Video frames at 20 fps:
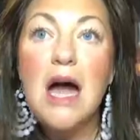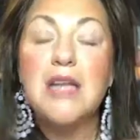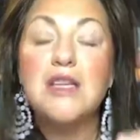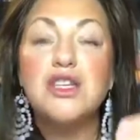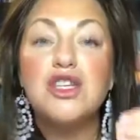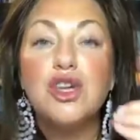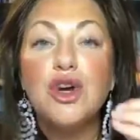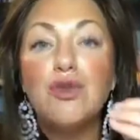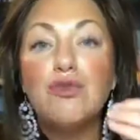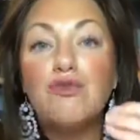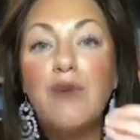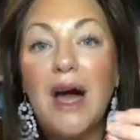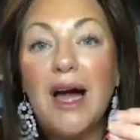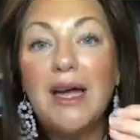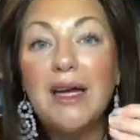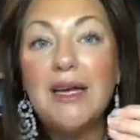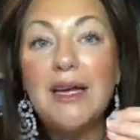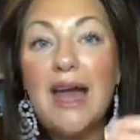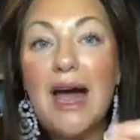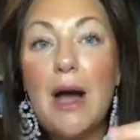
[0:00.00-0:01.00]
And so
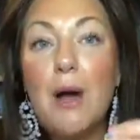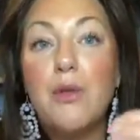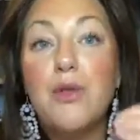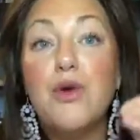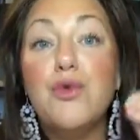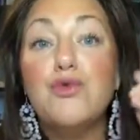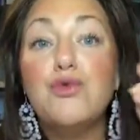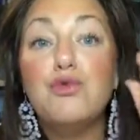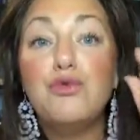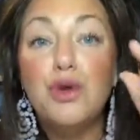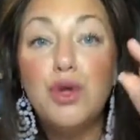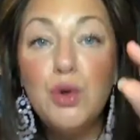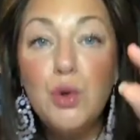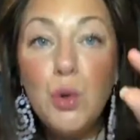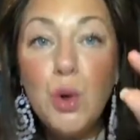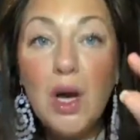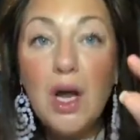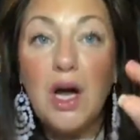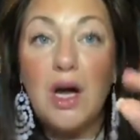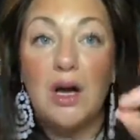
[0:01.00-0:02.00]
right now the
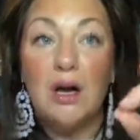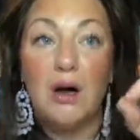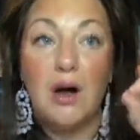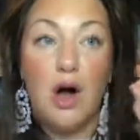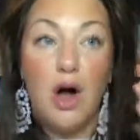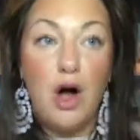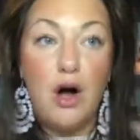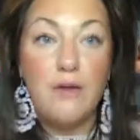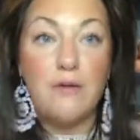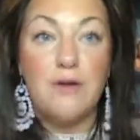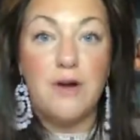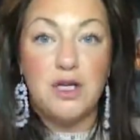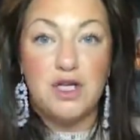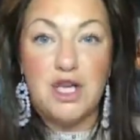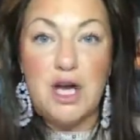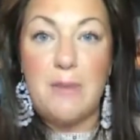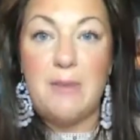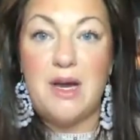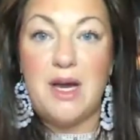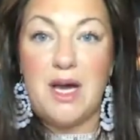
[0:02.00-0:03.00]
ruler of
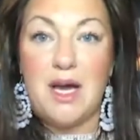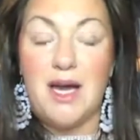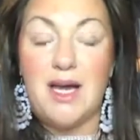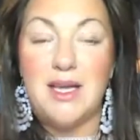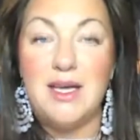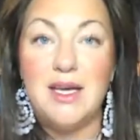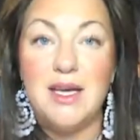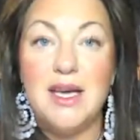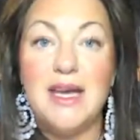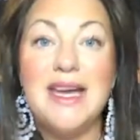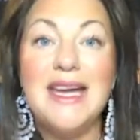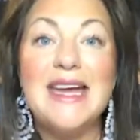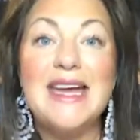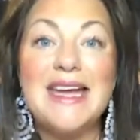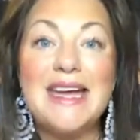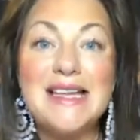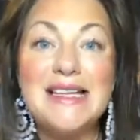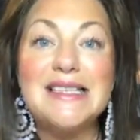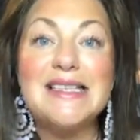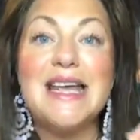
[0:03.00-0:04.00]
Gemini
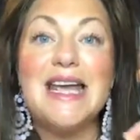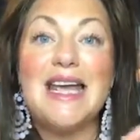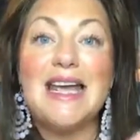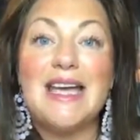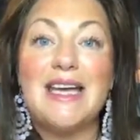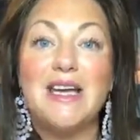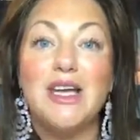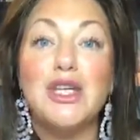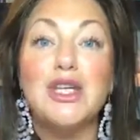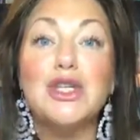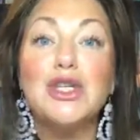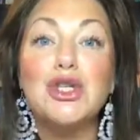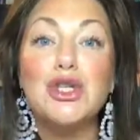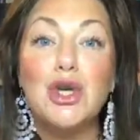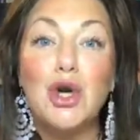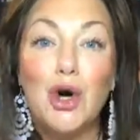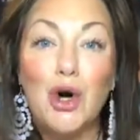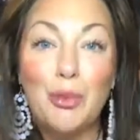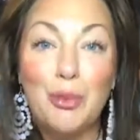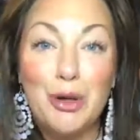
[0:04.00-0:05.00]
is in
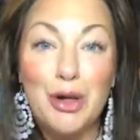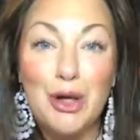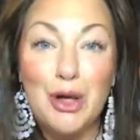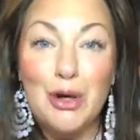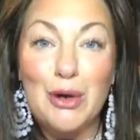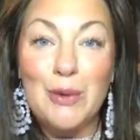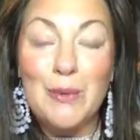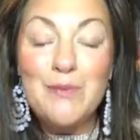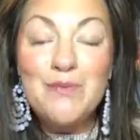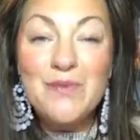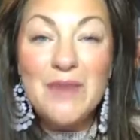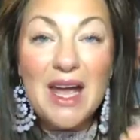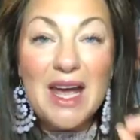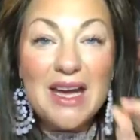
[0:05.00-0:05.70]
Scorpio,